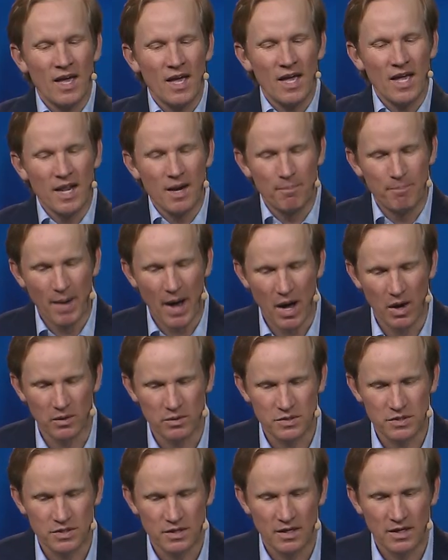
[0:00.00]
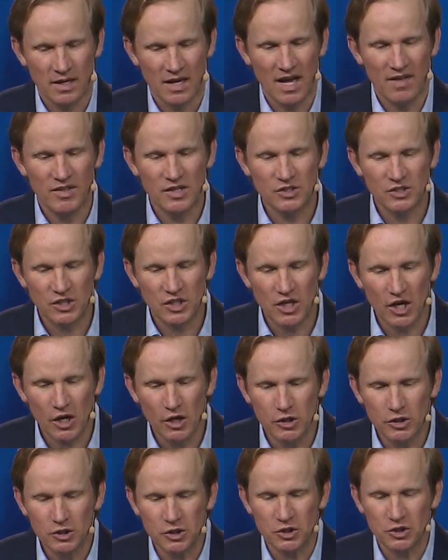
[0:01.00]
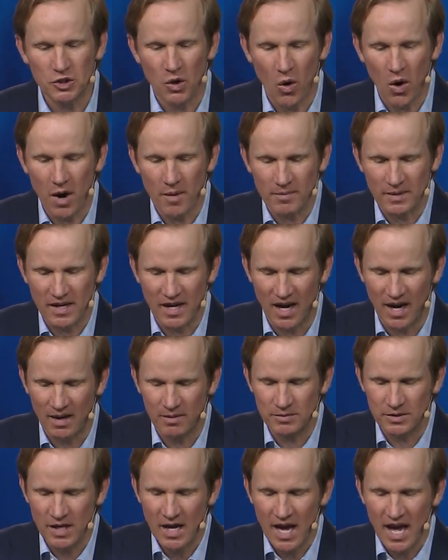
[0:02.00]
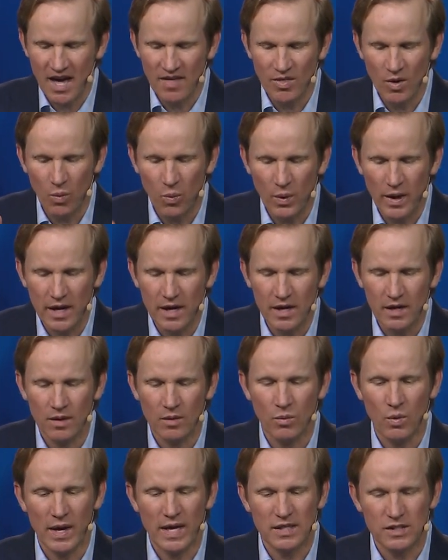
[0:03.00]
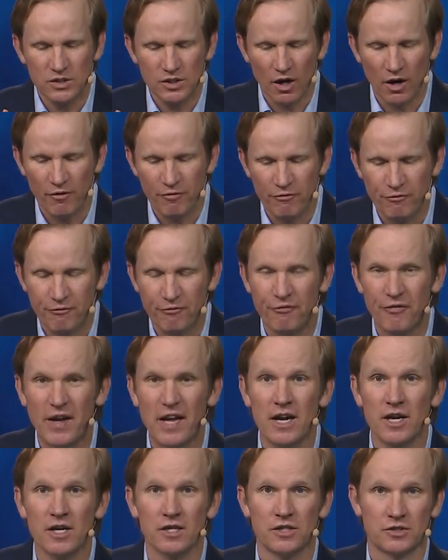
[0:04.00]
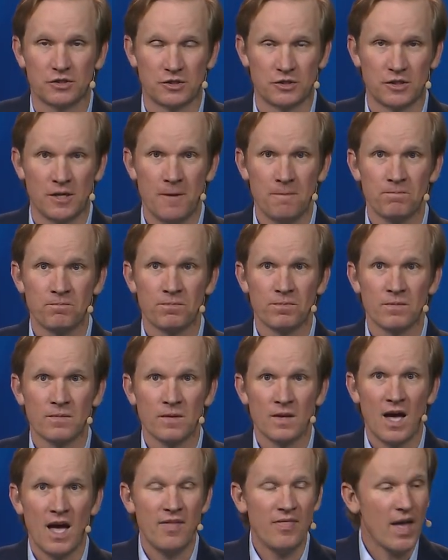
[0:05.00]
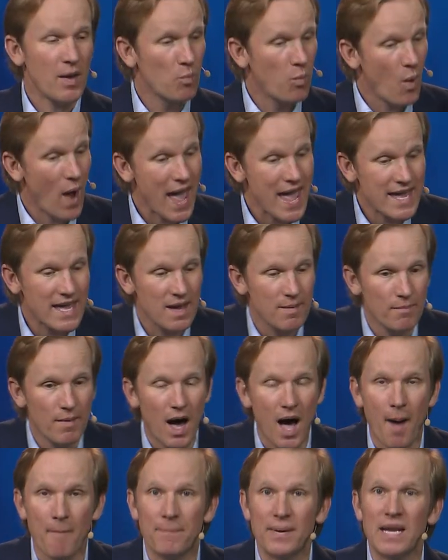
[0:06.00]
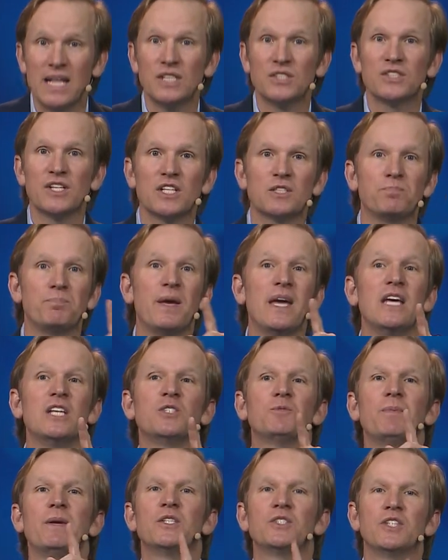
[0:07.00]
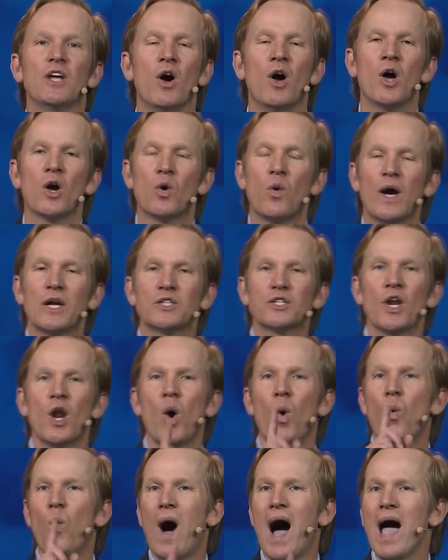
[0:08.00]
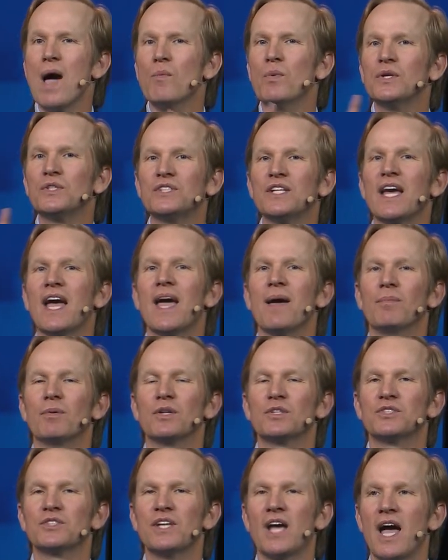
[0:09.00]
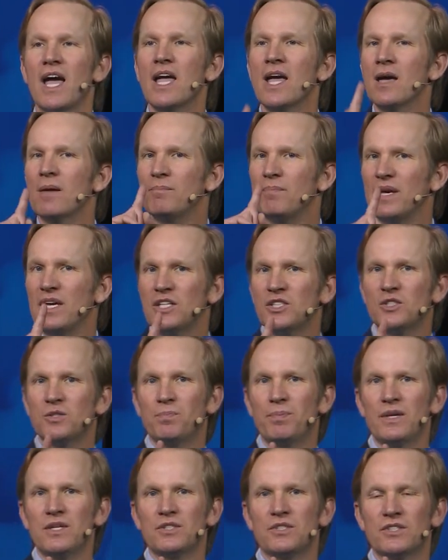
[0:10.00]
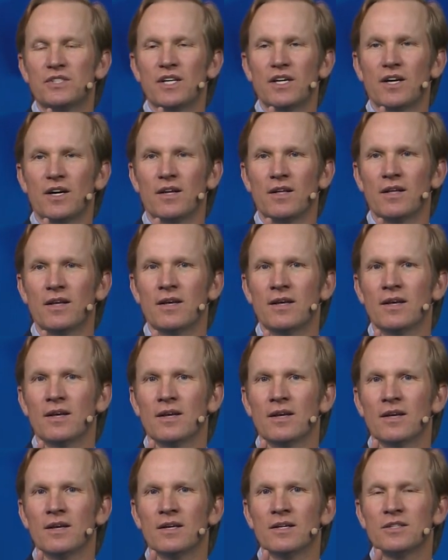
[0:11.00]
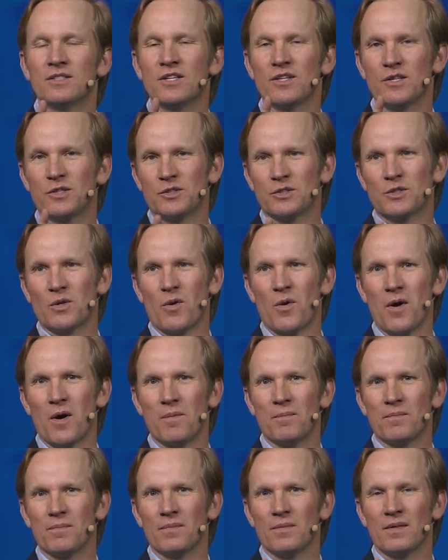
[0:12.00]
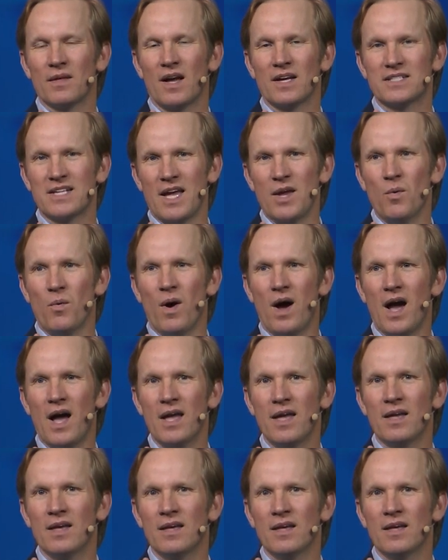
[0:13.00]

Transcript: in a boat, and this huge storm comes, and the we- winds are fierce. And they wake him up and he says, Peace be still. Question Why was he able to say, Peace be still to the storm? I'll tell you why.